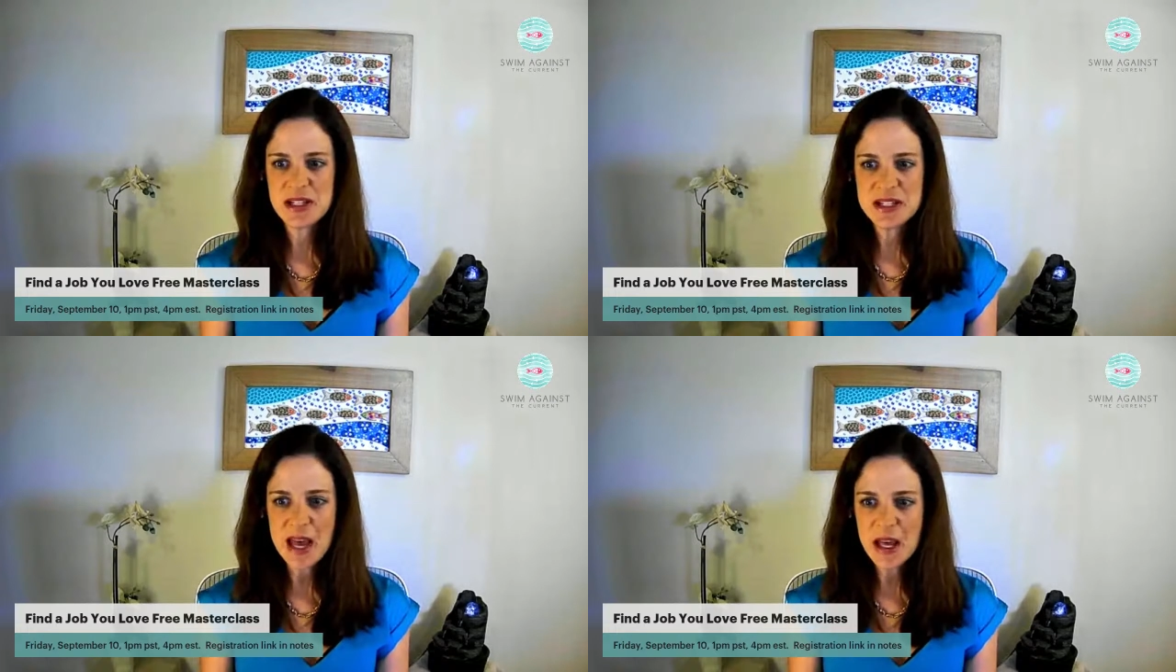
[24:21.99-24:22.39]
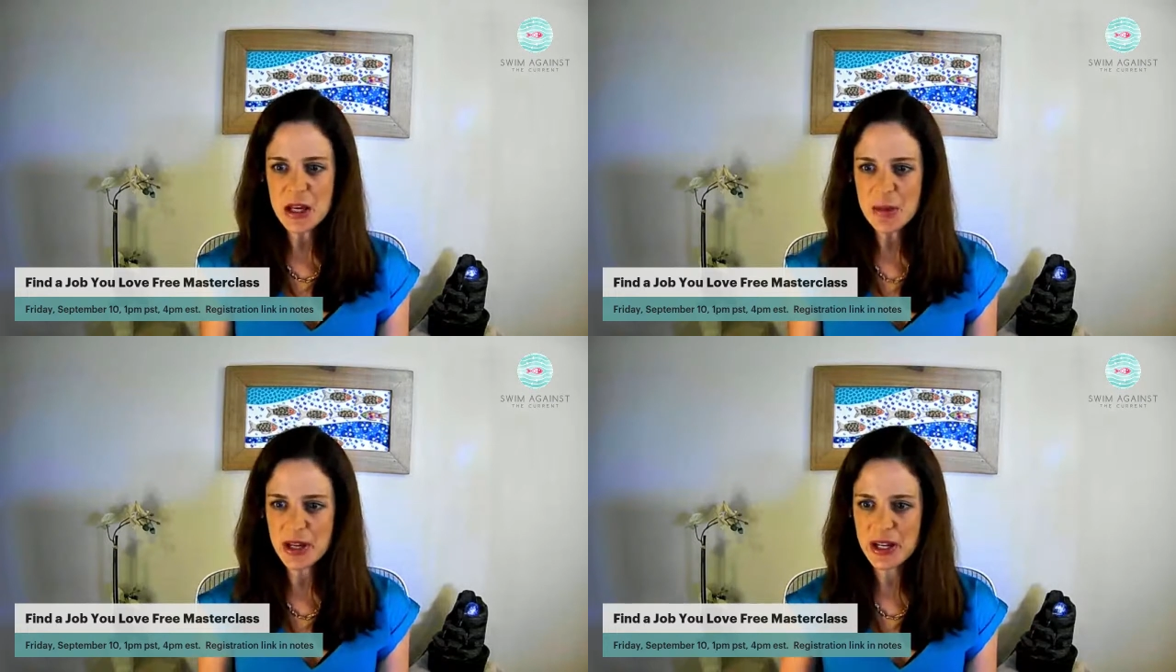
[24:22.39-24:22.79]
Does
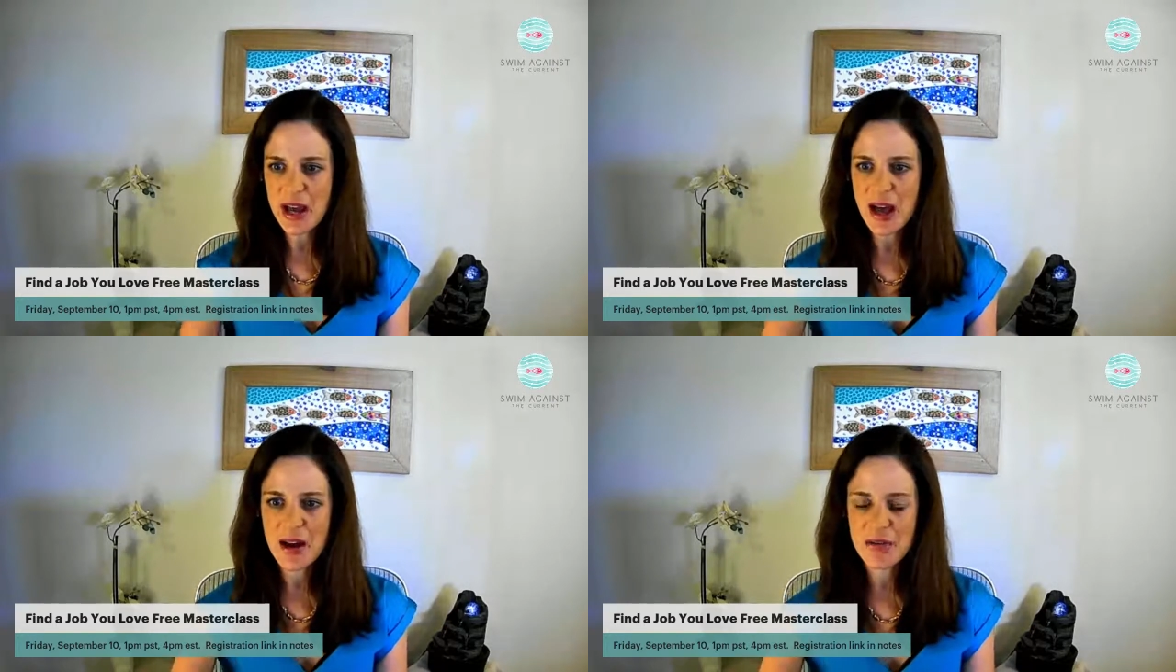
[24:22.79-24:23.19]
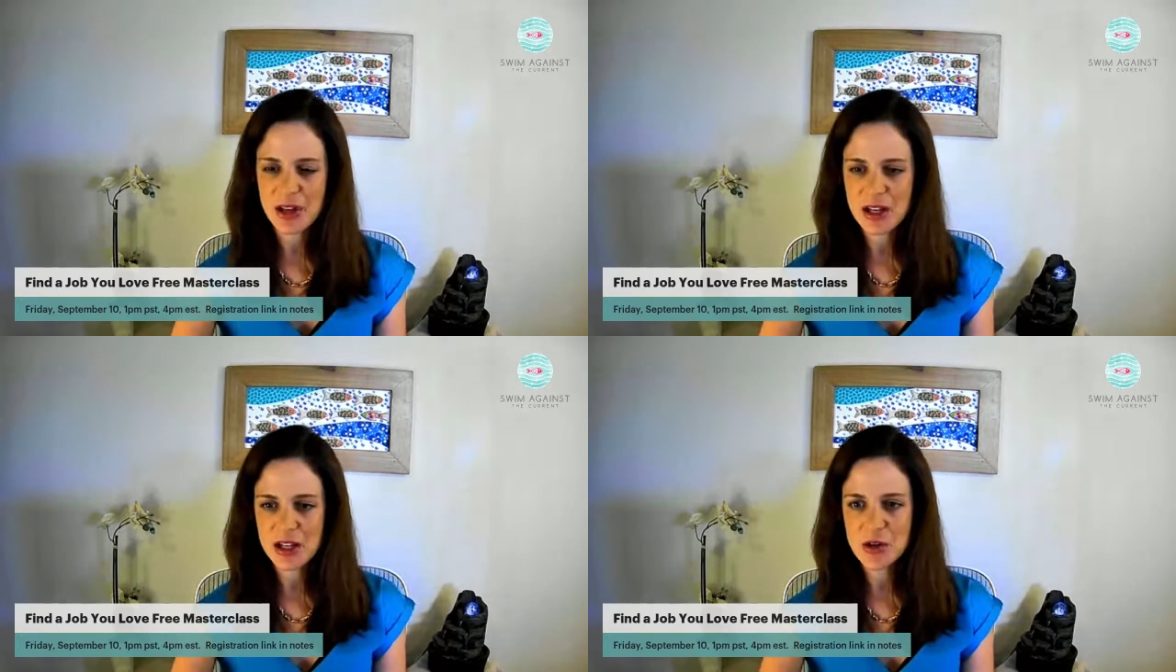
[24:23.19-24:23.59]
anybody have
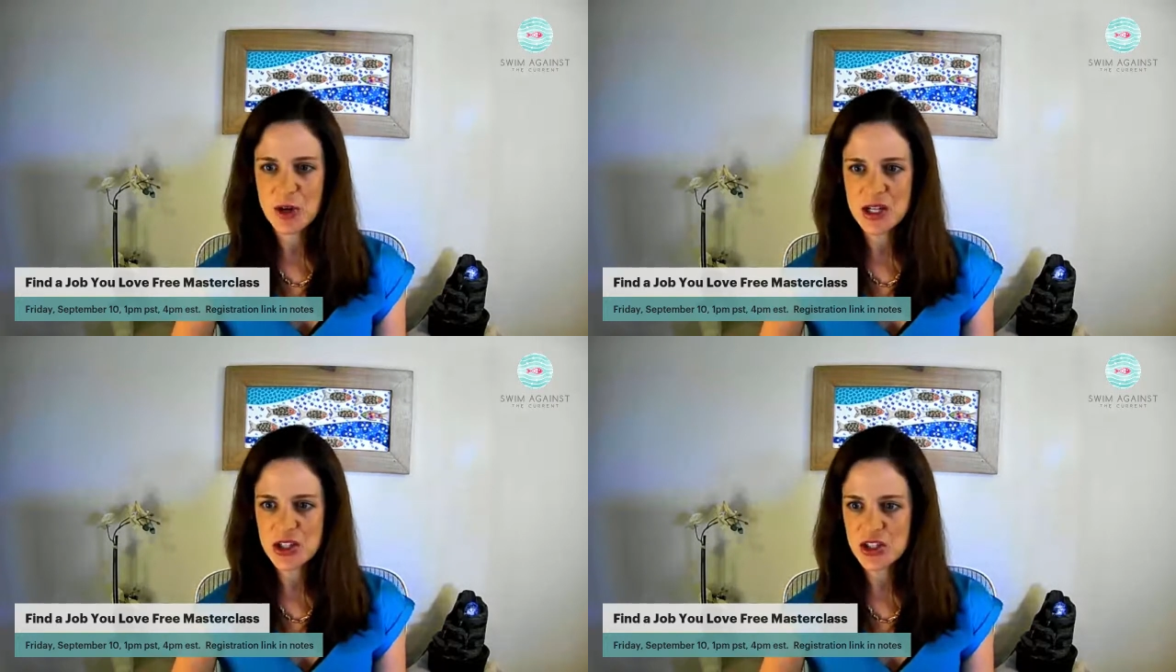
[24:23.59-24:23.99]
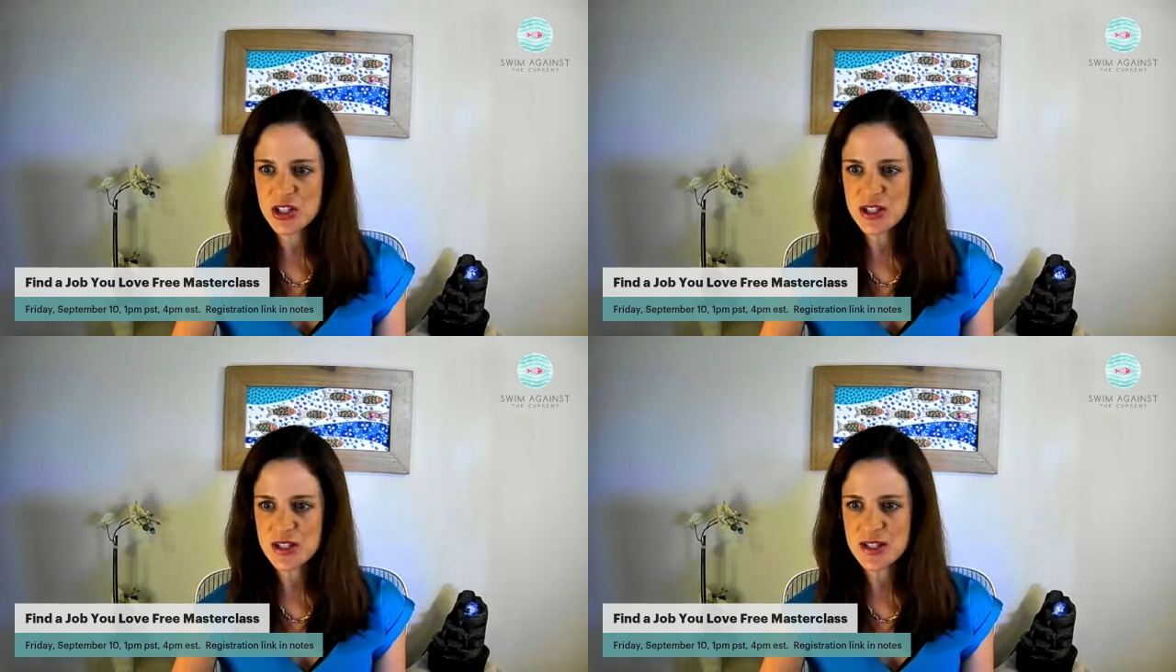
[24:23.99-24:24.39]
any
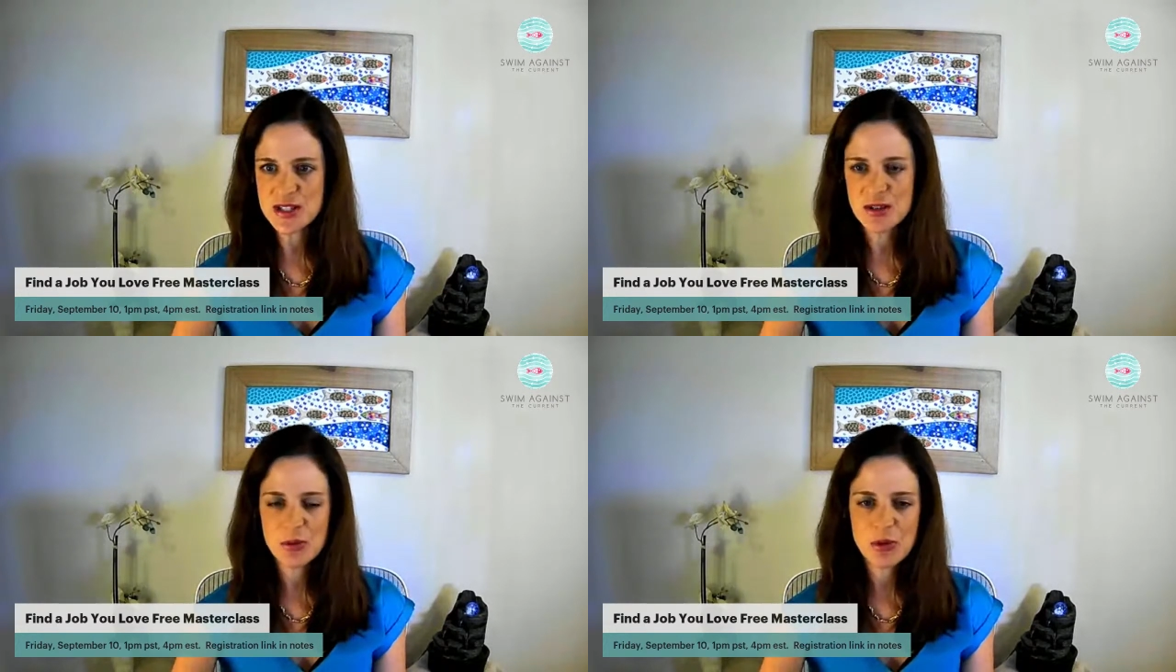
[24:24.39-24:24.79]
questions